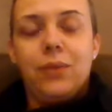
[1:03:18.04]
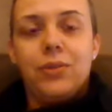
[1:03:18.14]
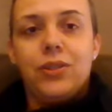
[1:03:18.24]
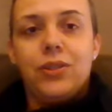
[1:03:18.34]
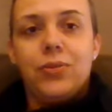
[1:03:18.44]

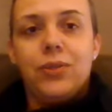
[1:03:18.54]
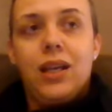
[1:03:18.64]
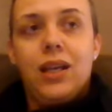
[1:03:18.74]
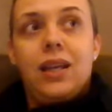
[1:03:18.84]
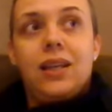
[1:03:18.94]
to
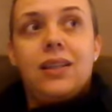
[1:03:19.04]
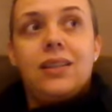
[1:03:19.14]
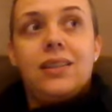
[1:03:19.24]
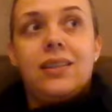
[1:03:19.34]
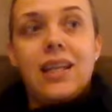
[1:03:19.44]

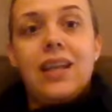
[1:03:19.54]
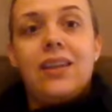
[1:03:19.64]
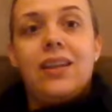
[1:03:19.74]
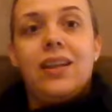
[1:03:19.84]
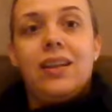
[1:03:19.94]
see
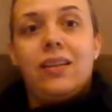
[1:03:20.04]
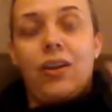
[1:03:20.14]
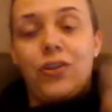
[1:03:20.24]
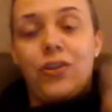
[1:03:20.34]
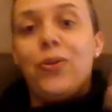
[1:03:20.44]
the
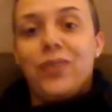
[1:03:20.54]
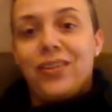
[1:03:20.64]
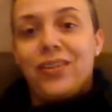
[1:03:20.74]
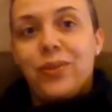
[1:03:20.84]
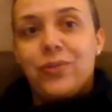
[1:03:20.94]
unknown
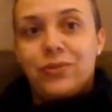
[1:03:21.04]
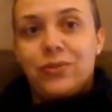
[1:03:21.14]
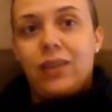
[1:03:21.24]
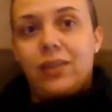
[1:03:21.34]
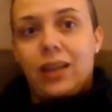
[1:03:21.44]
unknowns
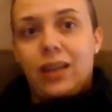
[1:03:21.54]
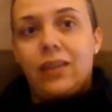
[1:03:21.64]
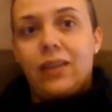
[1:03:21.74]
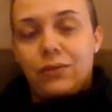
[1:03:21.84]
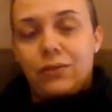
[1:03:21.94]
around that
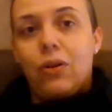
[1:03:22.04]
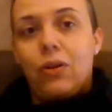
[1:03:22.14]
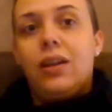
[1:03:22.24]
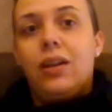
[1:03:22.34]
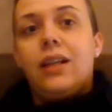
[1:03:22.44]
they've got,
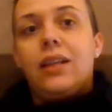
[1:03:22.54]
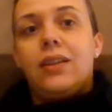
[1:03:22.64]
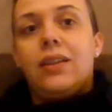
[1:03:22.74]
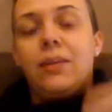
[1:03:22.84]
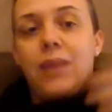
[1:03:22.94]

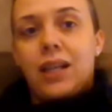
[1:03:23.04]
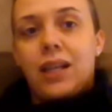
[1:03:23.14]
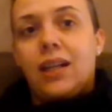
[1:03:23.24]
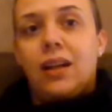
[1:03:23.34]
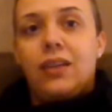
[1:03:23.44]
that they're
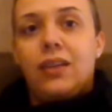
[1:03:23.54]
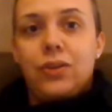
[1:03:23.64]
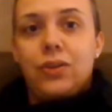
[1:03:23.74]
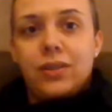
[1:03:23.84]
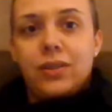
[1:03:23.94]
making
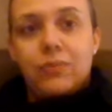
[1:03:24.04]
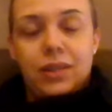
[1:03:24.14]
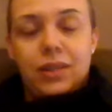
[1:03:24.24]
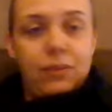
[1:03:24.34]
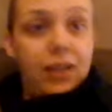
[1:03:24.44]

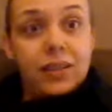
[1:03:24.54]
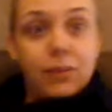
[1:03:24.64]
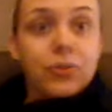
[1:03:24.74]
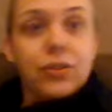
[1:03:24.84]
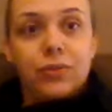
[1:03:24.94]

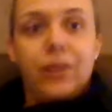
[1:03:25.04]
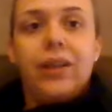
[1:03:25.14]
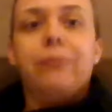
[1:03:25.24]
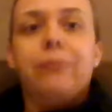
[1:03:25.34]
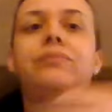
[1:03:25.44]
assumptions around
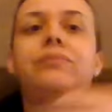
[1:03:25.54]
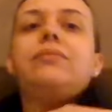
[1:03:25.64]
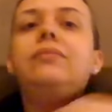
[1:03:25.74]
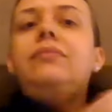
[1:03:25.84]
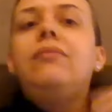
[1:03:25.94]
that,
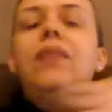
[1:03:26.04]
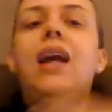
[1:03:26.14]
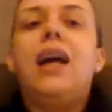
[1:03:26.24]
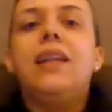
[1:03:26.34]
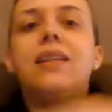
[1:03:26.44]

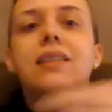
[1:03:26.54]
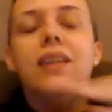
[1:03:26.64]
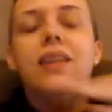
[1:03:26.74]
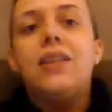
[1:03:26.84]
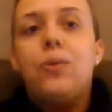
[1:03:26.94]
and
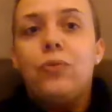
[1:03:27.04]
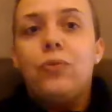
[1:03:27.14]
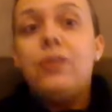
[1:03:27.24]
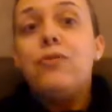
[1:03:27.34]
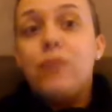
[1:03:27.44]
that
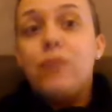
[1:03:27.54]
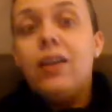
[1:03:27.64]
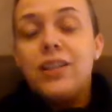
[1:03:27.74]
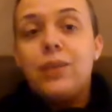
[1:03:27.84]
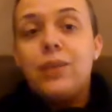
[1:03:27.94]
they didn't
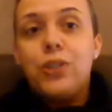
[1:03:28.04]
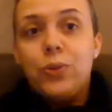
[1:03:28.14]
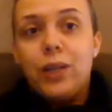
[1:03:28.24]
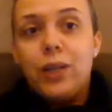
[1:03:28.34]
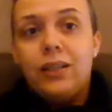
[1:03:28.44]
realize they were
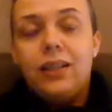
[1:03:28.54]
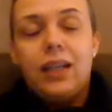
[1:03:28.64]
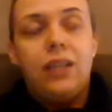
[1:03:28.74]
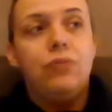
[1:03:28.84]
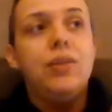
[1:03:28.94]
doing.
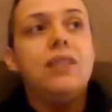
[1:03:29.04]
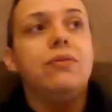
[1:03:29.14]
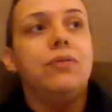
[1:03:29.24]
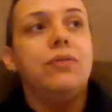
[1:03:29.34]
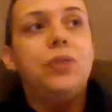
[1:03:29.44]
And the reason
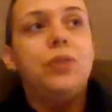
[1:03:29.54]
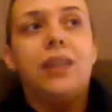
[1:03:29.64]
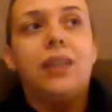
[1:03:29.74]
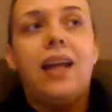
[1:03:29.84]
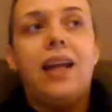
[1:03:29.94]
for doing
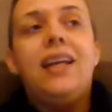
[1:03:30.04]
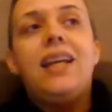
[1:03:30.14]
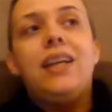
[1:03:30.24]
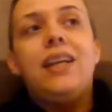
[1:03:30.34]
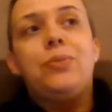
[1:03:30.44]
that
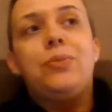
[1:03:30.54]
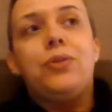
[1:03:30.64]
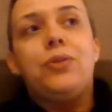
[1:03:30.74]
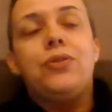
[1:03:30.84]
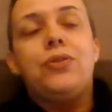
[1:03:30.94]
is
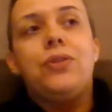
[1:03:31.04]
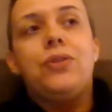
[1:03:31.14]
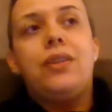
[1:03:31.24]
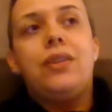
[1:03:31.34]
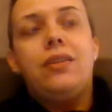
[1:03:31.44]
because
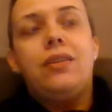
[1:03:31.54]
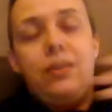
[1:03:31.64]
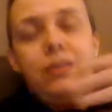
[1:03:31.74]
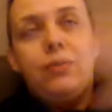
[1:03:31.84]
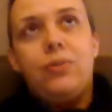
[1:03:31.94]

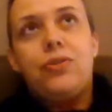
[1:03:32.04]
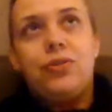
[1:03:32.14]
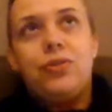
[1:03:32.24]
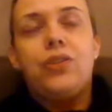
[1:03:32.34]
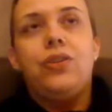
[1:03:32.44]
in the Buddhist
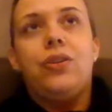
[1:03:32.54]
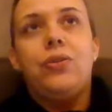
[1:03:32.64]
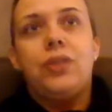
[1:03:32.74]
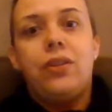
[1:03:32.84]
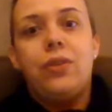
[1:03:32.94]
tradition,
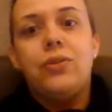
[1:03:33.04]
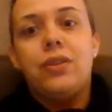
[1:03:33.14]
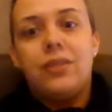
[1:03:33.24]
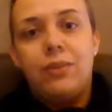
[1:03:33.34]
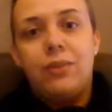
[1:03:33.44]
those
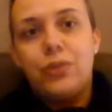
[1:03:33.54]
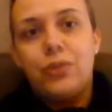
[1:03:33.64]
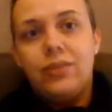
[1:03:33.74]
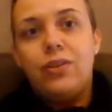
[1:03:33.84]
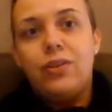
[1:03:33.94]

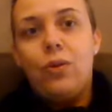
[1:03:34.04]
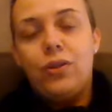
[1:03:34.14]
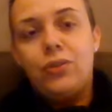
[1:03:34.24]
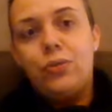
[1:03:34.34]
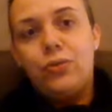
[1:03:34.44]
assumptions are what
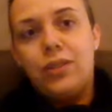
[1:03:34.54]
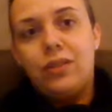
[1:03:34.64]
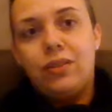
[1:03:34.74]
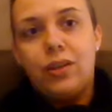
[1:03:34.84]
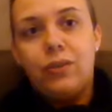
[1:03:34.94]
is causing
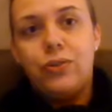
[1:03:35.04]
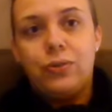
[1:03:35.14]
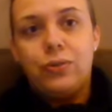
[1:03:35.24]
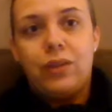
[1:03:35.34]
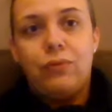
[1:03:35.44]

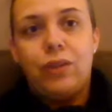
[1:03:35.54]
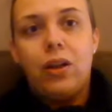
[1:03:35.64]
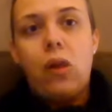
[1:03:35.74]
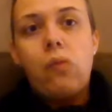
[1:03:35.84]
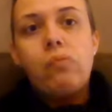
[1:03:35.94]
psychological suffering.
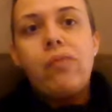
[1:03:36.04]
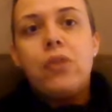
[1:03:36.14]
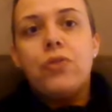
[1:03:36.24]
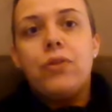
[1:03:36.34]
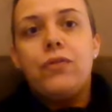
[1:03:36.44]

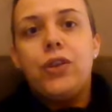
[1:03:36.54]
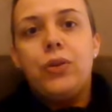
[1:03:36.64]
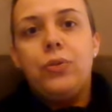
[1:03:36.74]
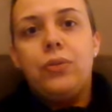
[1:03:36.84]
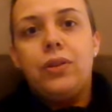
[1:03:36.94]
So if
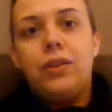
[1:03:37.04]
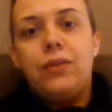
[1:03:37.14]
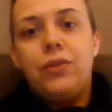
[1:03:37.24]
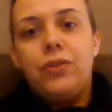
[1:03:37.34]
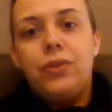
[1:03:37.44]
you
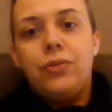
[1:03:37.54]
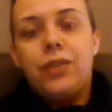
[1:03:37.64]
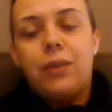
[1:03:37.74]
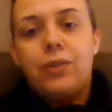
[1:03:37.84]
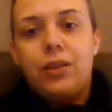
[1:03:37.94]
do
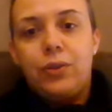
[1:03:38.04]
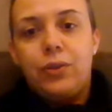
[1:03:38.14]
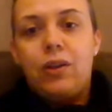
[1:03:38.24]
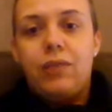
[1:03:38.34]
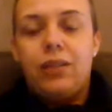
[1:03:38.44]
skeptical
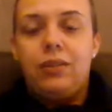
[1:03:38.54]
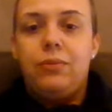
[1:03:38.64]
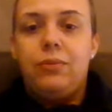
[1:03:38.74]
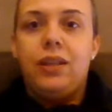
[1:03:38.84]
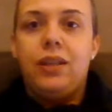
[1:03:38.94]
inquiry in
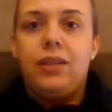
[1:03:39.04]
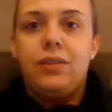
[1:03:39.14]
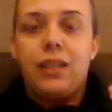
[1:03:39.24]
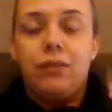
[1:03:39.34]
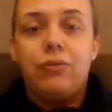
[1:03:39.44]
them and then
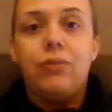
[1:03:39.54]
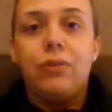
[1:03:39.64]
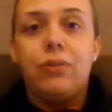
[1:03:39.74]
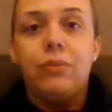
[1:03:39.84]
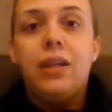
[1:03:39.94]
see through
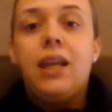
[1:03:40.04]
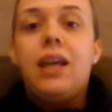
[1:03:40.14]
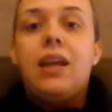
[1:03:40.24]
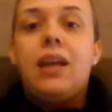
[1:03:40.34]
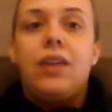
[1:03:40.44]
them,
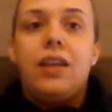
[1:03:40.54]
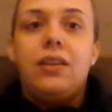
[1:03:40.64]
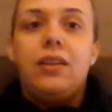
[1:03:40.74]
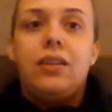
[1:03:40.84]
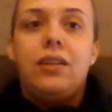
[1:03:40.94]

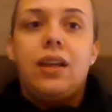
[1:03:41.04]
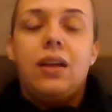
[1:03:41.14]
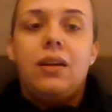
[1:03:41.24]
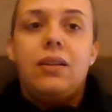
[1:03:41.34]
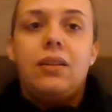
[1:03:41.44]
then
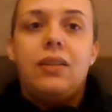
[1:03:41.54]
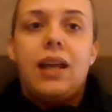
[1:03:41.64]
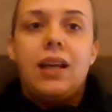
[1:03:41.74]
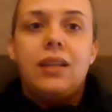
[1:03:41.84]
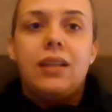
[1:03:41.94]

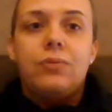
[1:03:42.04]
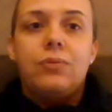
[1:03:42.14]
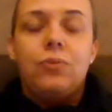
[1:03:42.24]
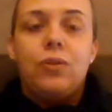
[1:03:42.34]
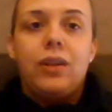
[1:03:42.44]
that is
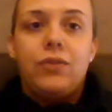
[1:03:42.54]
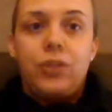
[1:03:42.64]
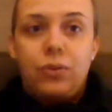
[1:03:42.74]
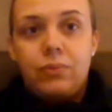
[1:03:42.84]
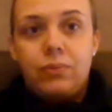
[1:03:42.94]
what gives you